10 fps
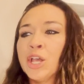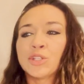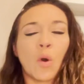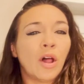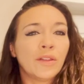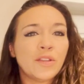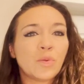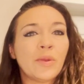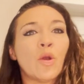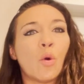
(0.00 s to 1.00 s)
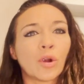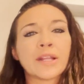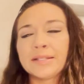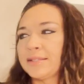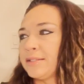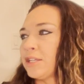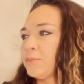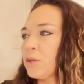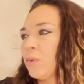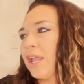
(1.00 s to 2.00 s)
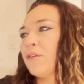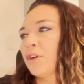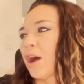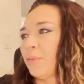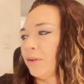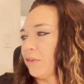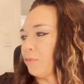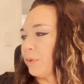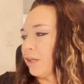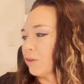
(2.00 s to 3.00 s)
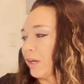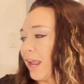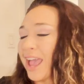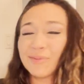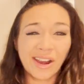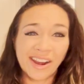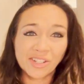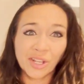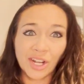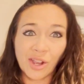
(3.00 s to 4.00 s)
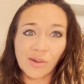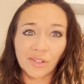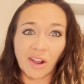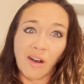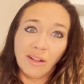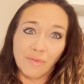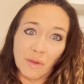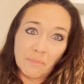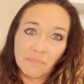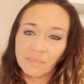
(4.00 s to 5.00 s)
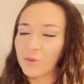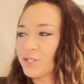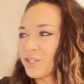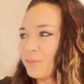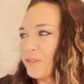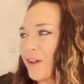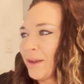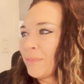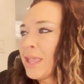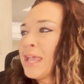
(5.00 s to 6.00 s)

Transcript: So all of these would be organ systems, and we have a couple of different here, and we're actually gonna go over all of them, which is gonna be fun.